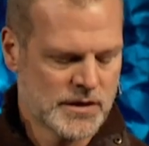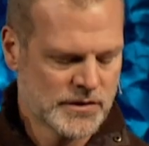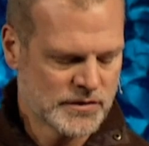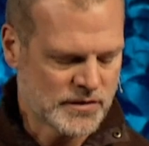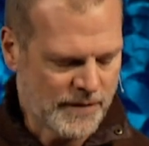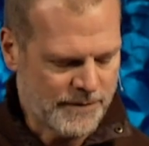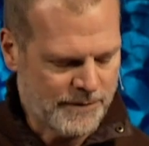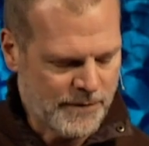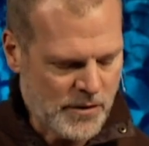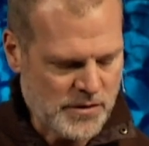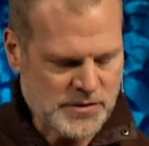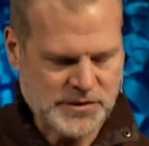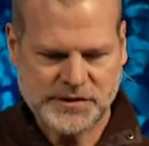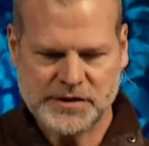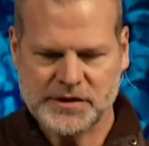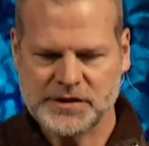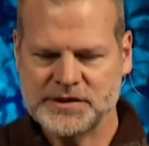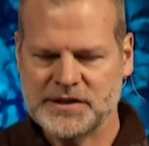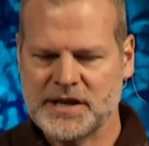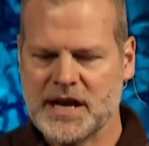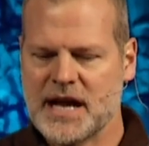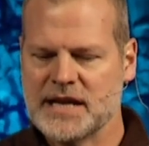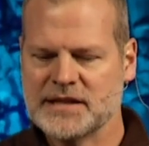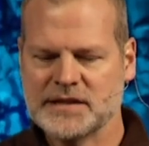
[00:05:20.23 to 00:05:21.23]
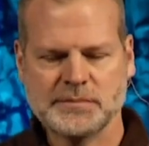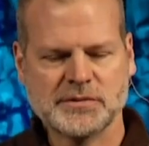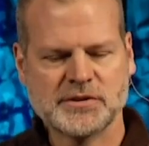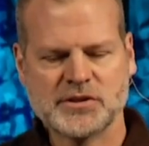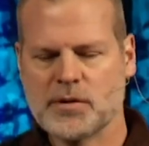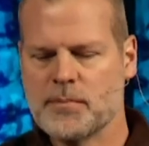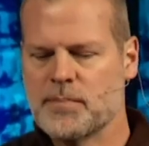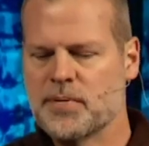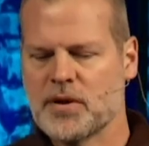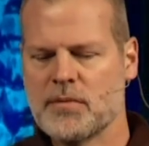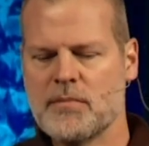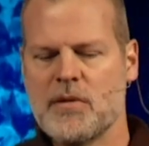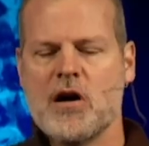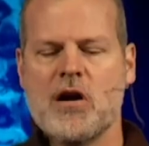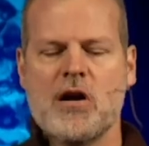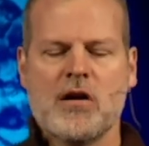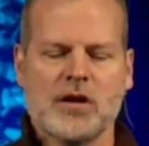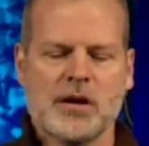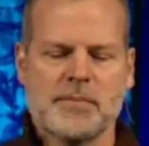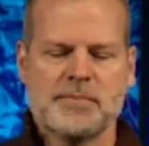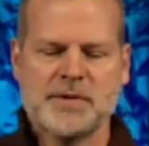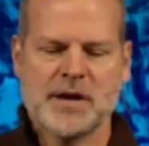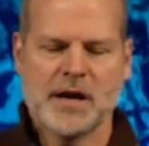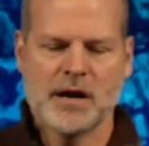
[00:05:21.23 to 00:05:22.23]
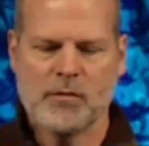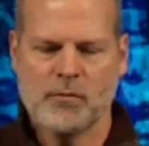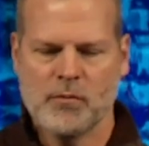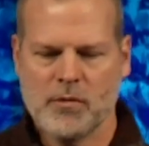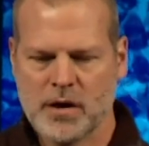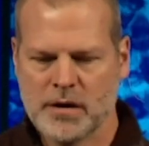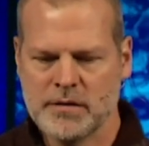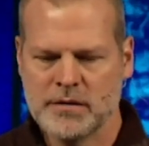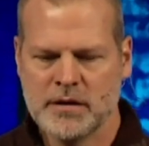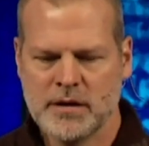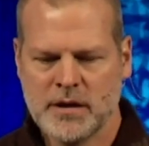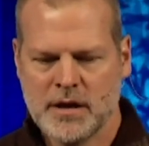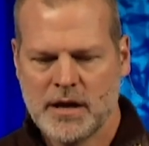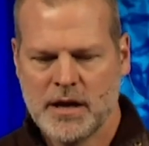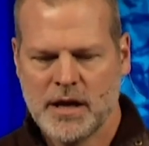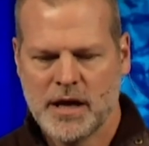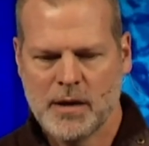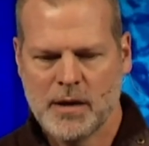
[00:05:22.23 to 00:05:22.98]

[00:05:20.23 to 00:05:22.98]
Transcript: So first, the signs. I'm just going to put them all up there in